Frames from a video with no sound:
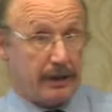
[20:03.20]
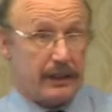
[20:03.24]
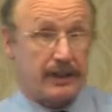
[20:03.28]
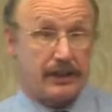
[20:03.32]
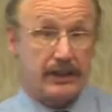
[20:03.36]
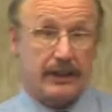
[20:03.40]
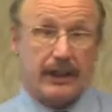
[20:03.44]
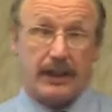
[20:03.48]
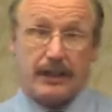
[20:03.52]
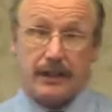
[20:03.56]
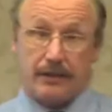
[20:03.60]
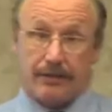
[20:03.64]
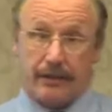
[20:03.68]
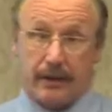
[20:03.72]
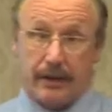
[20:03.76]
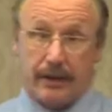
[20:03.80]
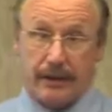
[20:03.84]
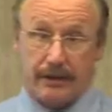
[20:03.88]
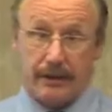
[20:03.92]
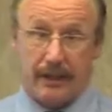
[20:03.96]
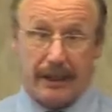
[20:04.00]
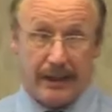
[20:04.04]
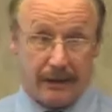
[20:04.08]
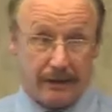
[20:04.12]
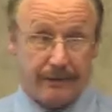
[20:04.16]
But it's a very
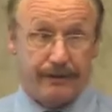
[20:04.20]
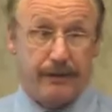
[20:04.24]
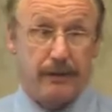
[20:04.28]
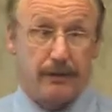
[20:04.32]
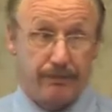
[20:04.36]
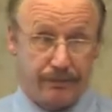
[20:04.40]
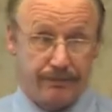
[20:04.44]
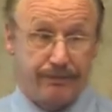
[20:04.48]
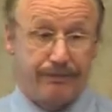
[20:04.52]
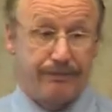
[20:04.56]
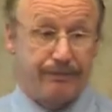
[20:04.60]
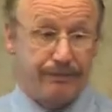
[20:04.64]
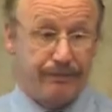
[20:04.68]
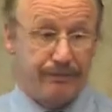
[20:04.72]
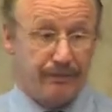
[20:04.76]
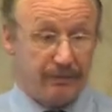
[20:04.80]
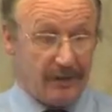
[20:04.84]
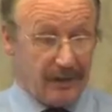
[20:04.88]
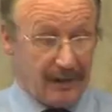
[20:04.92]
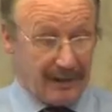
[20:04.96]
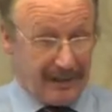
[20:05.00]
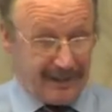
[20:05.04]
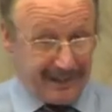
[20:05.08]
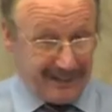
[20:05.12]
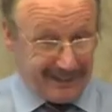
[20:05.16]
satisfying, and if
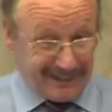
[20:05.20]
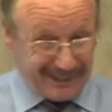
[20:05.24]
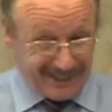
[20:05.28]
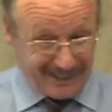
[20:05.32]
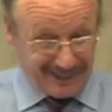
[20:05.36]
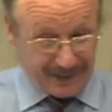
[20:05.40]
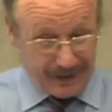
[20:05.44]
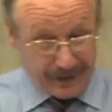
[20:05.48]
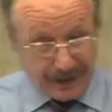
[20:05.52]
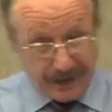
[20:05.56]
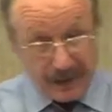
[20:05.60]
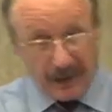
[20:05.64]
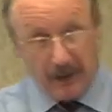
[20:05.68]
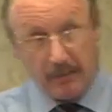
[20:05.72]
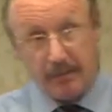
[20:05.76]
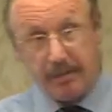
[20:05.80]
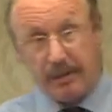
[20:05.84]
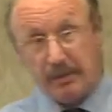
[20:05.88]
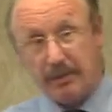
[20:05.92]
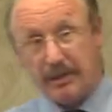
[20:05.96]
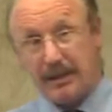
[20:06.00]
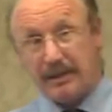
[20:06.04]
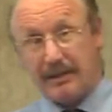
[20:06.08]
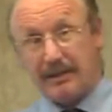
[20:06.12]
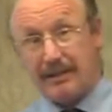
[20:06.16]
you've
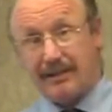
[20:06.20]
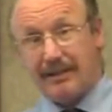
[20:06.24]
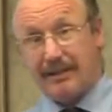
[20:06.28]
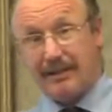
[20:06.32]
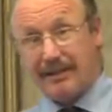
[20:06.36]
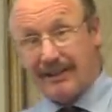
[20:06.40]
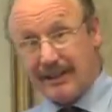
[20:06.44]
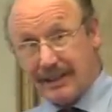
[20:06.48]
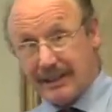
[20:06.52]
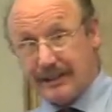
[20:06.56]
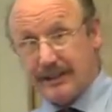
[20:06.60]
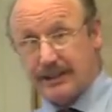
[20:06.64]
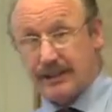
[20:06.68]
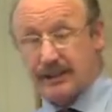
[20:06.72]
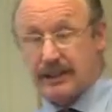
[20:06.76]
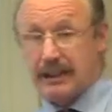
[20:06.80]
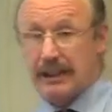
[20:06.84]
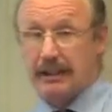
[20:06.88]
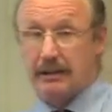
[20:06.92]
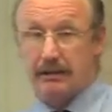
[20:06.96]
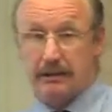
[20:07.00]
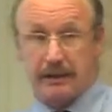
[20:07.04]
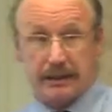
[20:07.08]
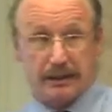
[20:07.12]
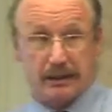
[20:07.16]
got the temperament
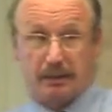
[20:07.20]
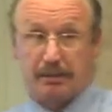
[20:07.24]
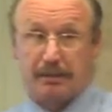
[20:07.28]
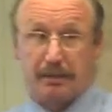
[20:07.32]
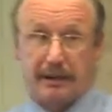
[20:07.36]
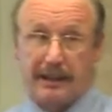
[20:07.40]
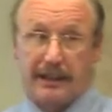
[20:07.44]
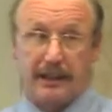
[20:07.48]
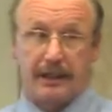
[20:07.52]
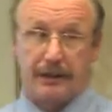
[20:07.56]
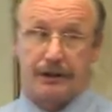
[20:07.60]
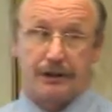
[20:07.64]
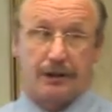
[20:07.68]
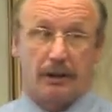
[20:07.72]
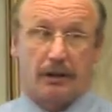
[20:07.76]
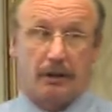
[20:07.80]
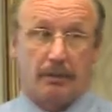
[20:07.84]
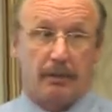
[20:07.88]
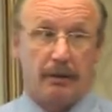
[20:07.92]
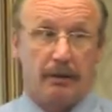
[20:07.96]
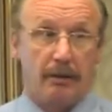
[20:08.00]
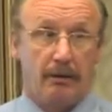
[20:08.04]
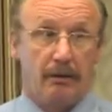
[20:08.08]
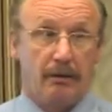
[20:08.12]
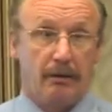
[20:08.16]
and the skills, it's a
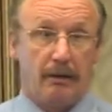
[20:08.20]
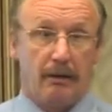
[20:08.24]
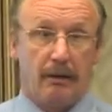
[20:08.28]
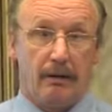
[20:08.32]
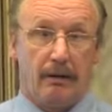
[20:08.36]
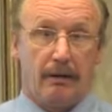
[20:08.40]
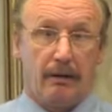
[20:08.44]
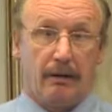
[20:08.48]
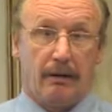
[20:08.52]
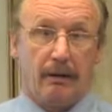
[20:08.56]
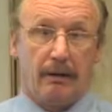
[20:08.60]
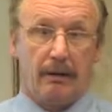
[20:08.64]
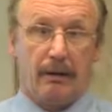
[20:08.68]
brilliant job.